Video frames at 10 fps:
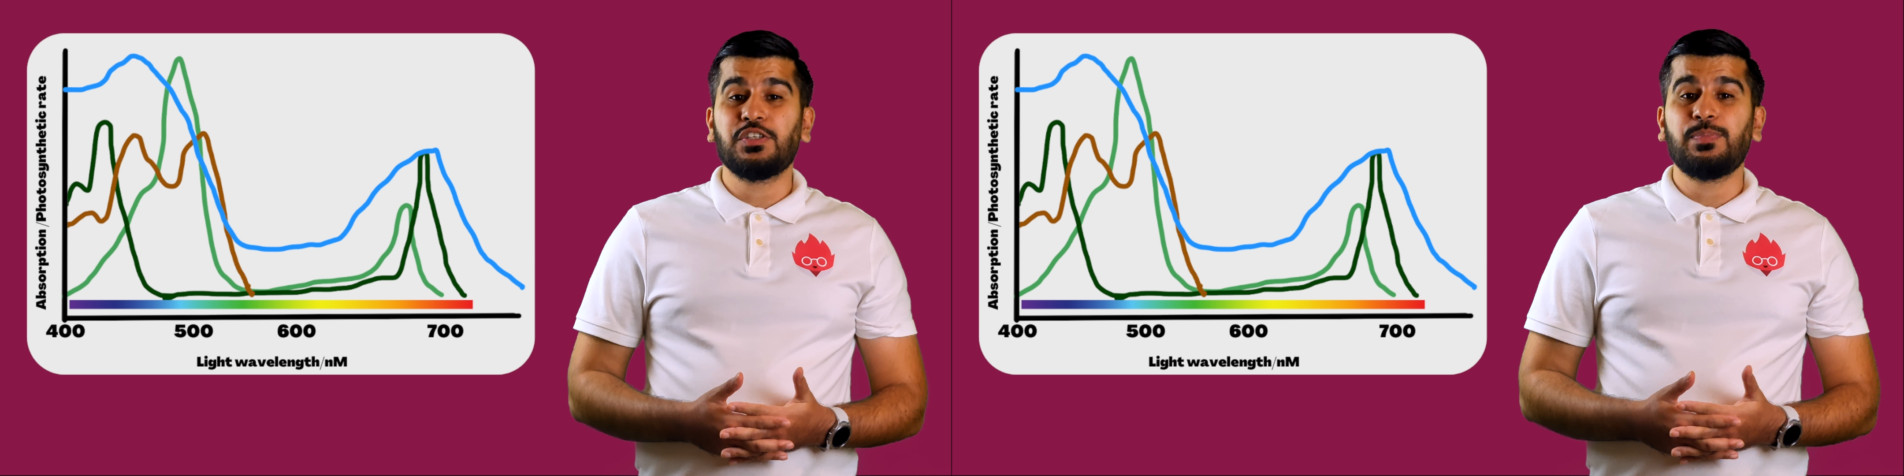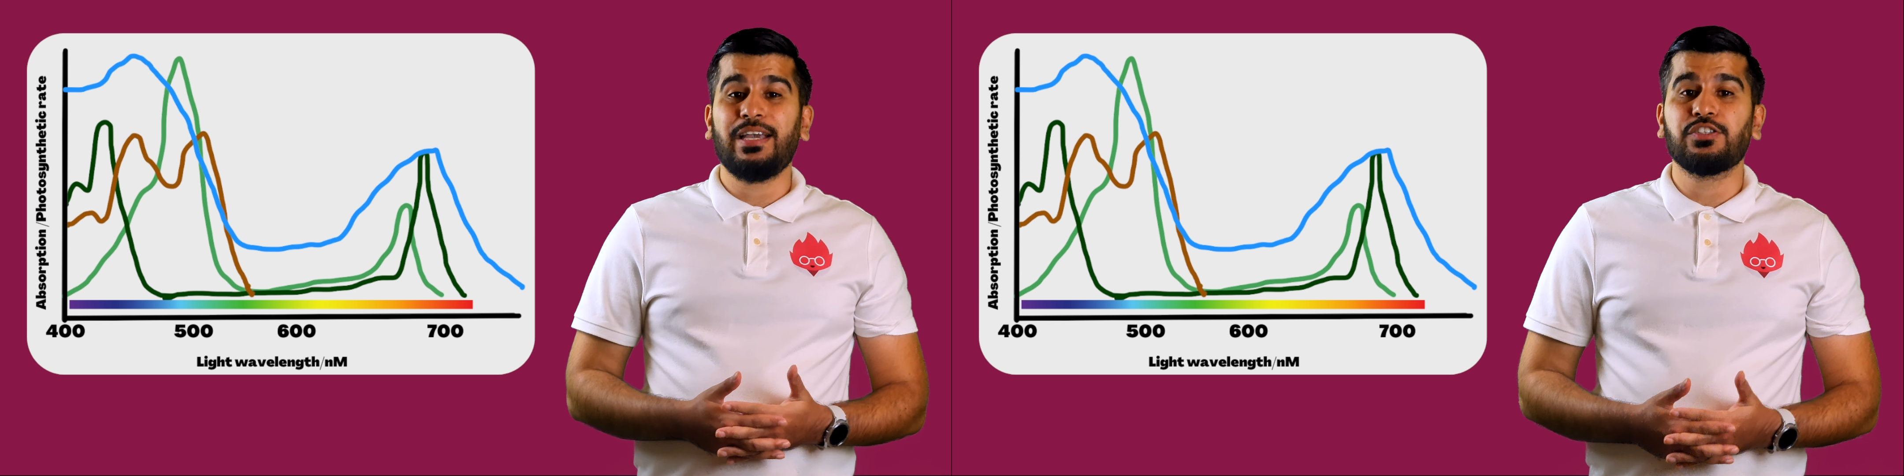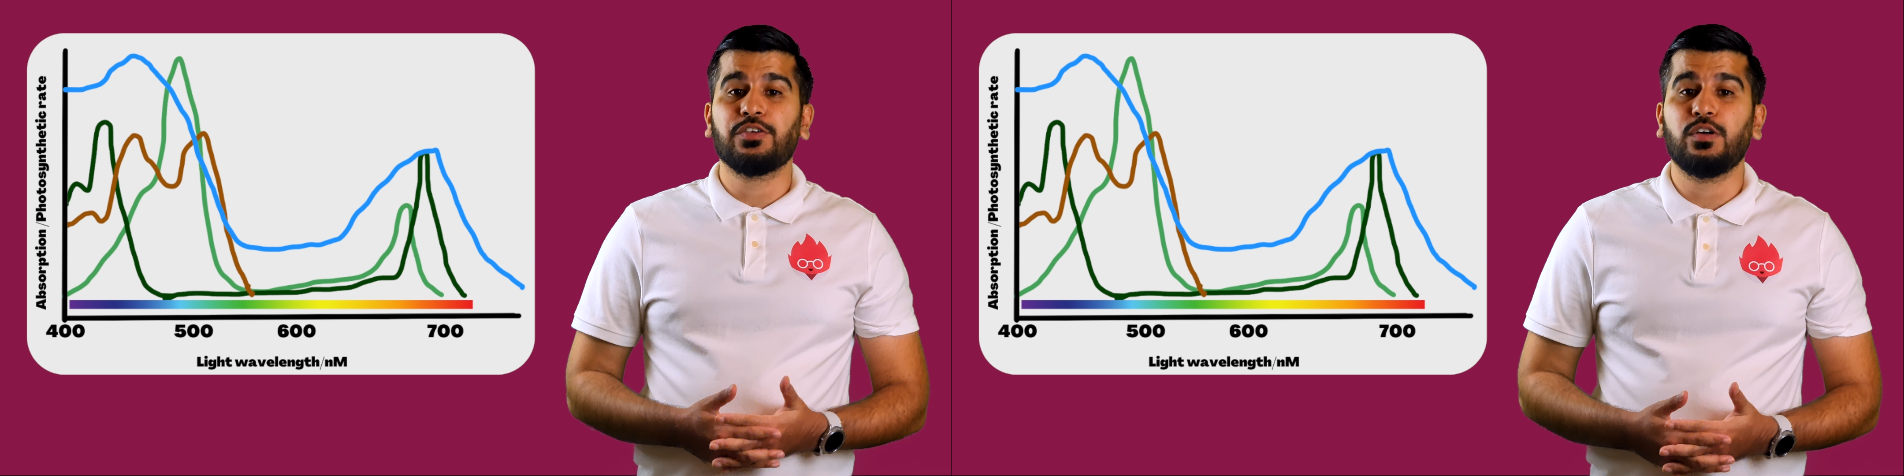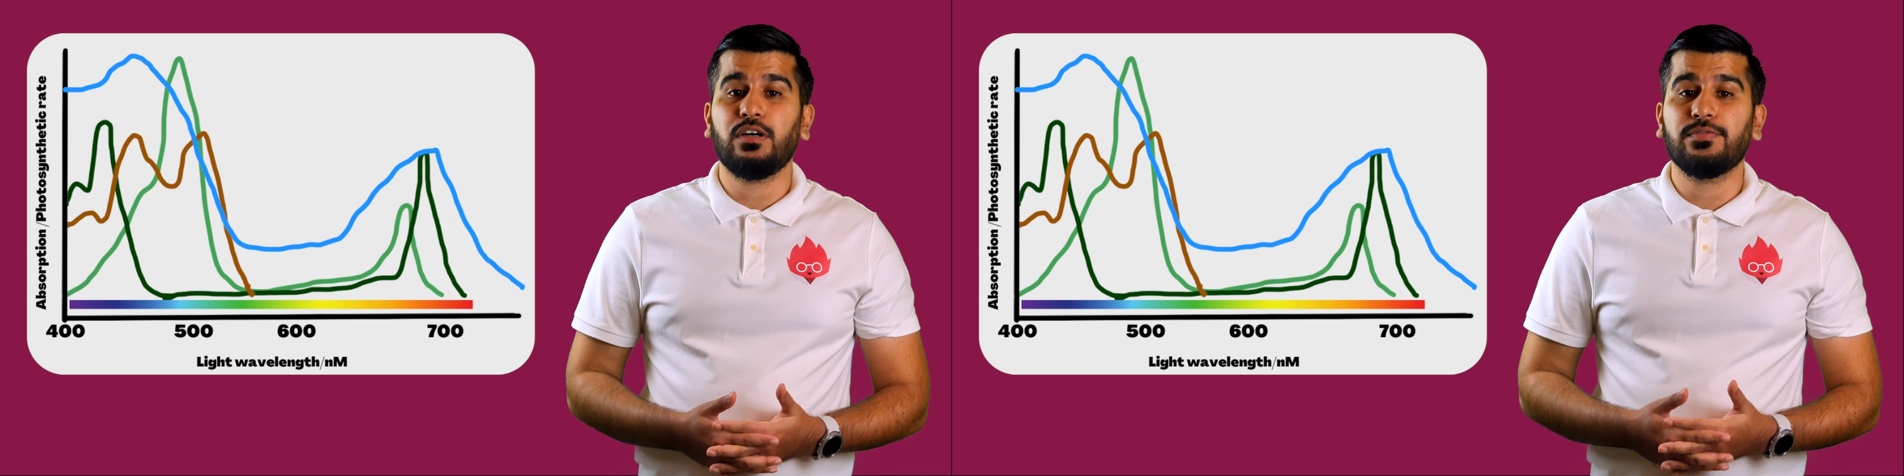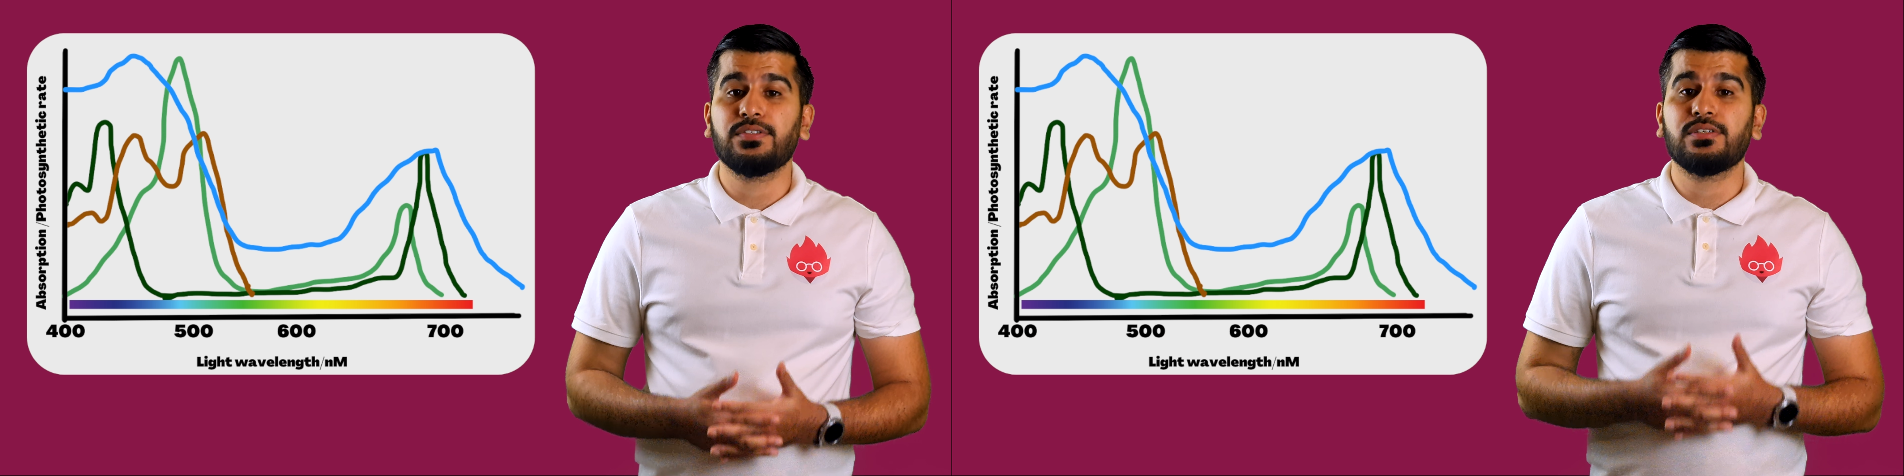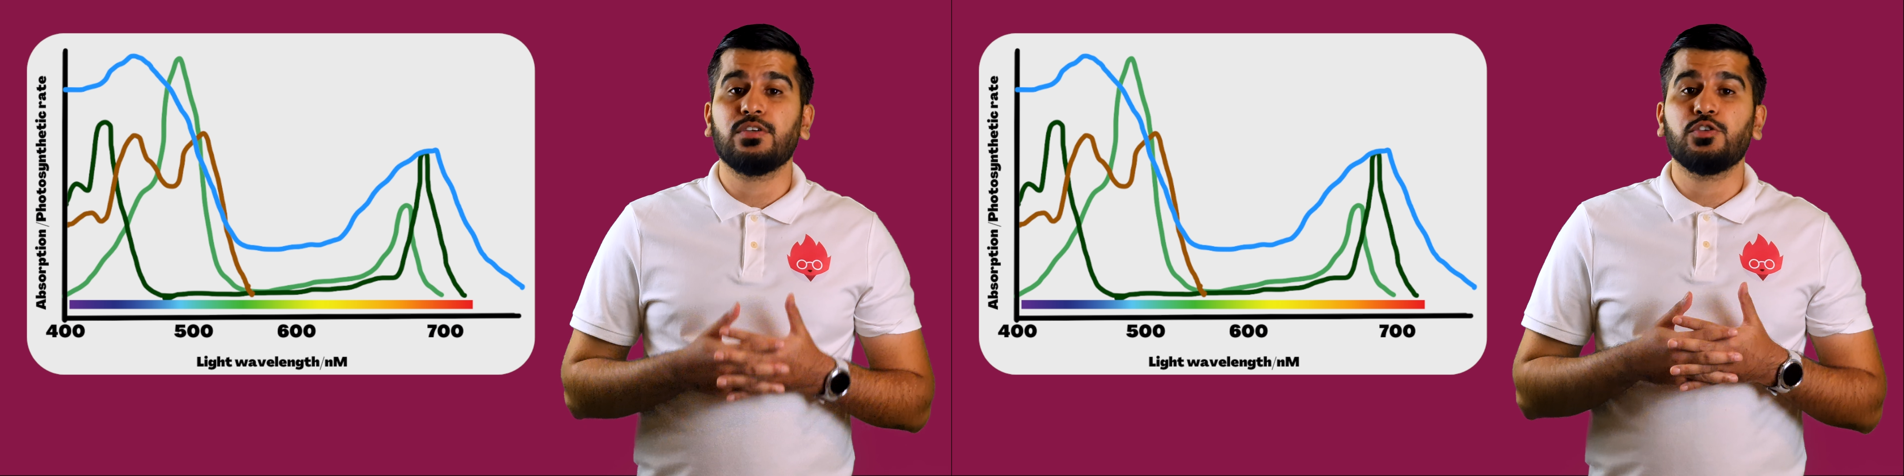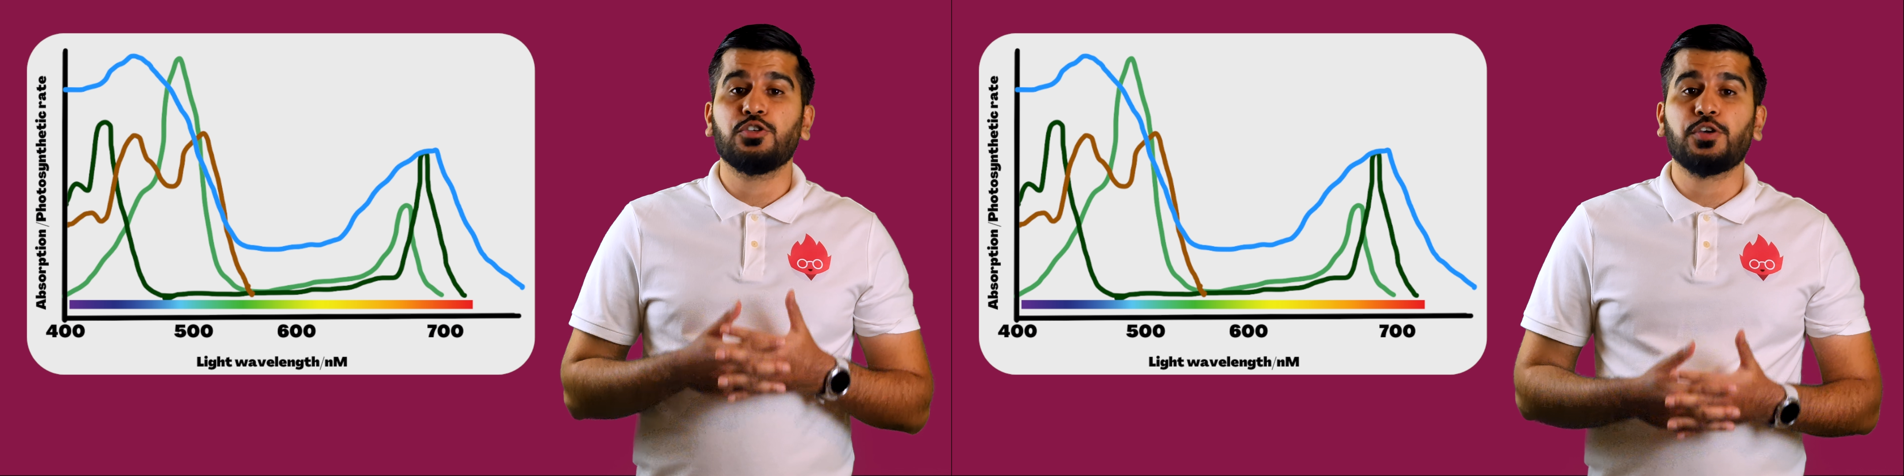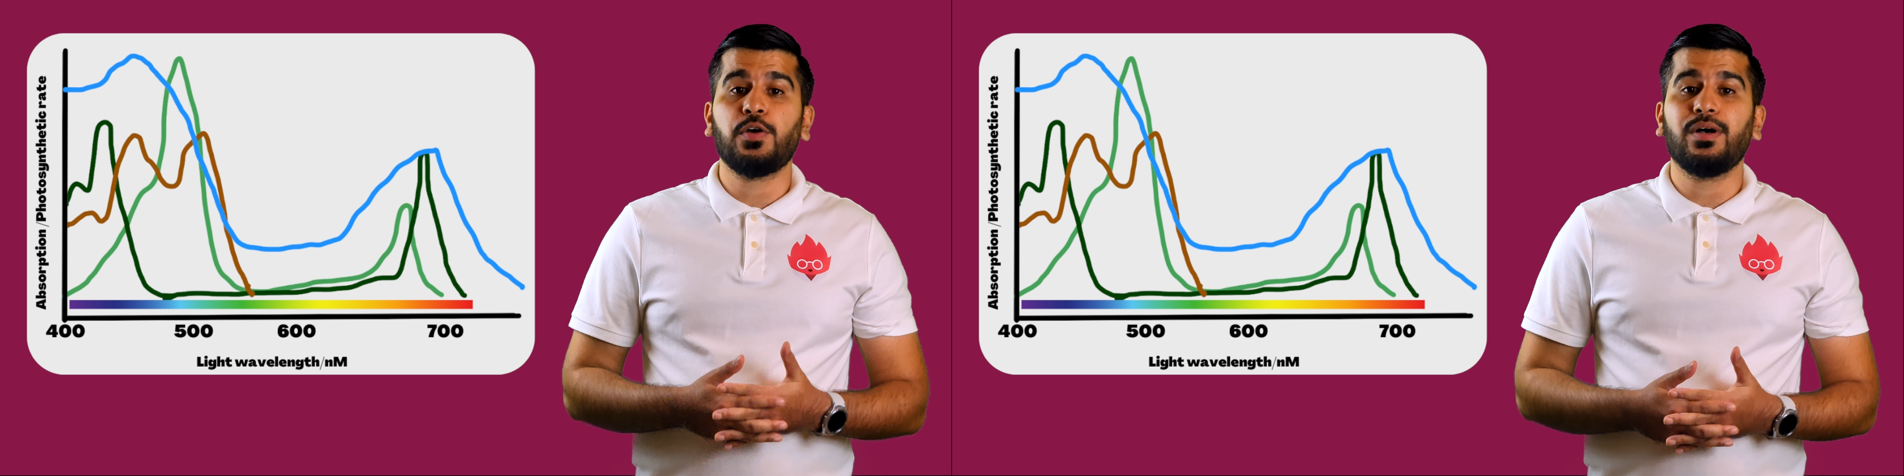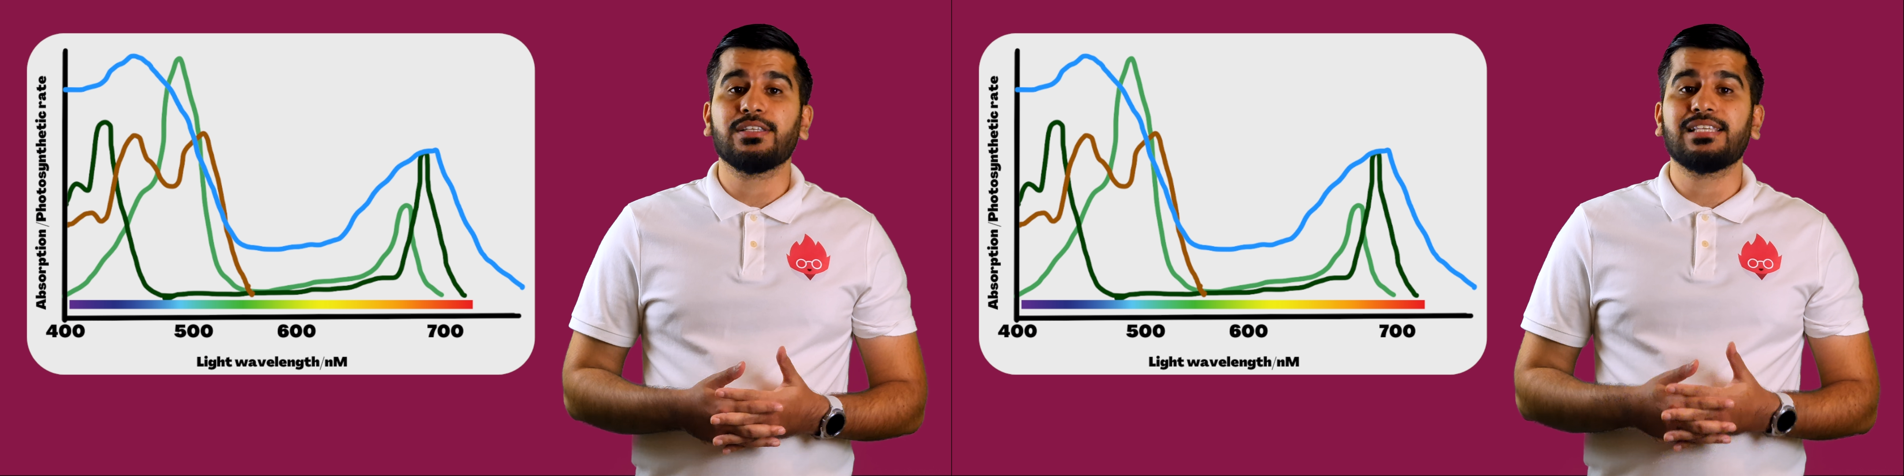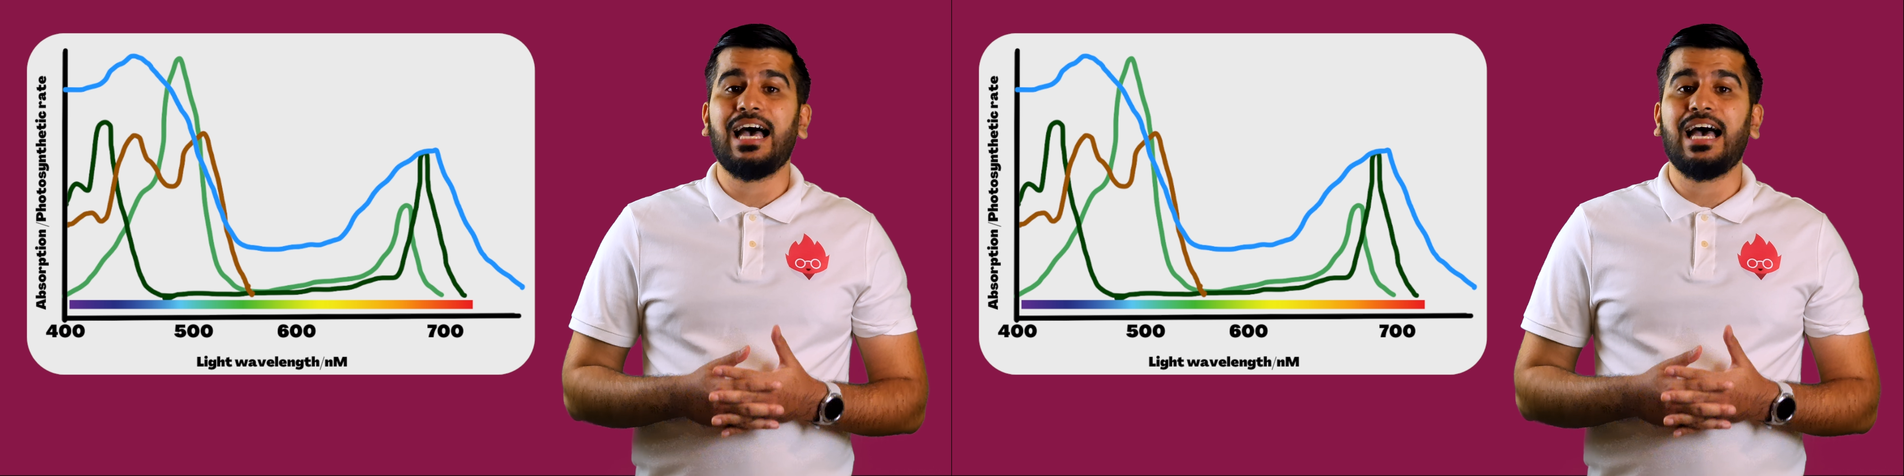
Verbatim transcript: spectrographs show us